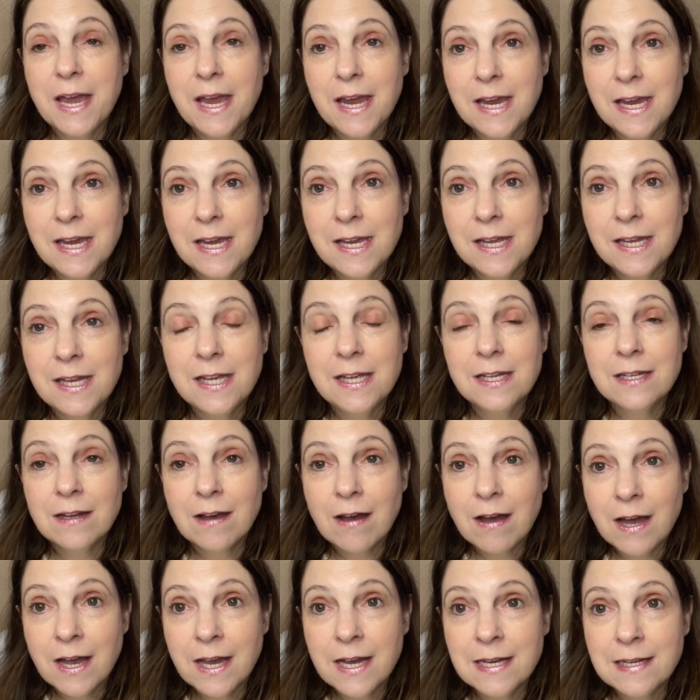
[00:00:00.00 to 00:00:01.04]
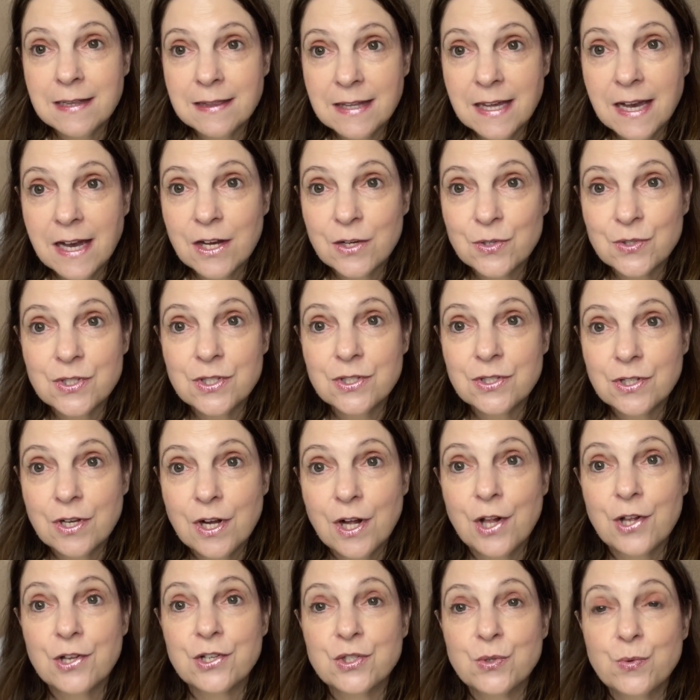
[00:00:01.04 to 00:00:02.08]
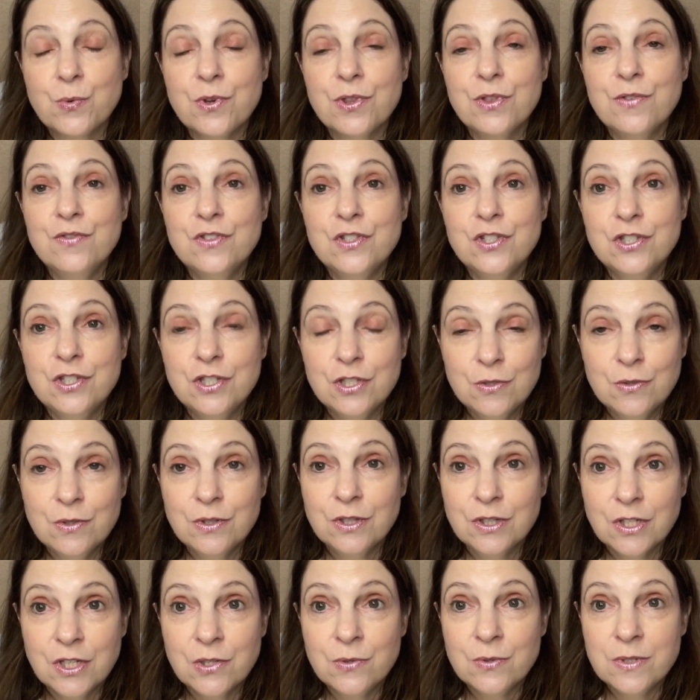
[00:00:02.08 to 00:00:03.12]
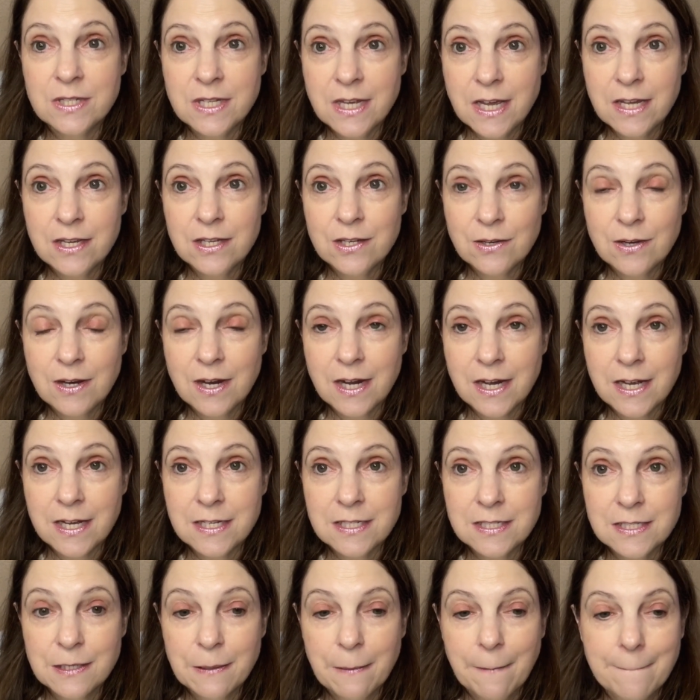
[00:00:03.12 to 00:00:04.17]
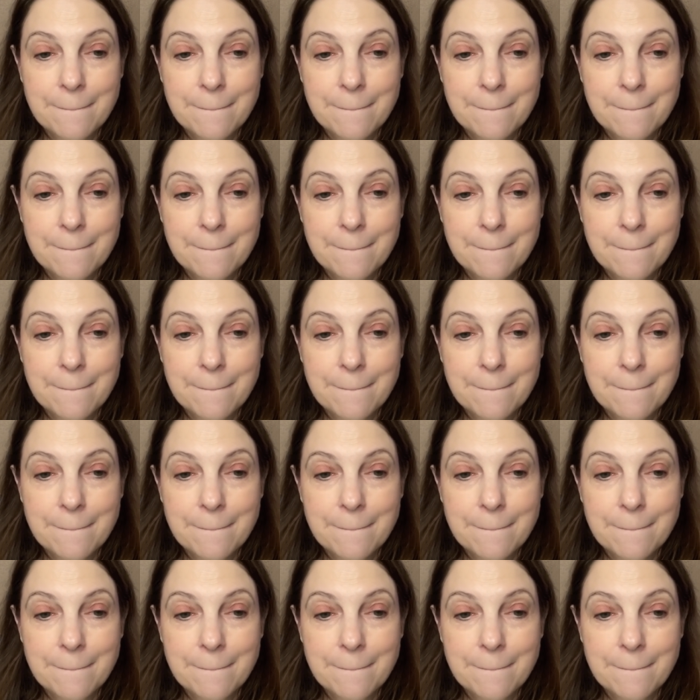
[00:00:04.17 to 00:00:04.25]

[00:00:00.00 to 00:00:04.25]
$89,000 worth of student loan debt, you guys.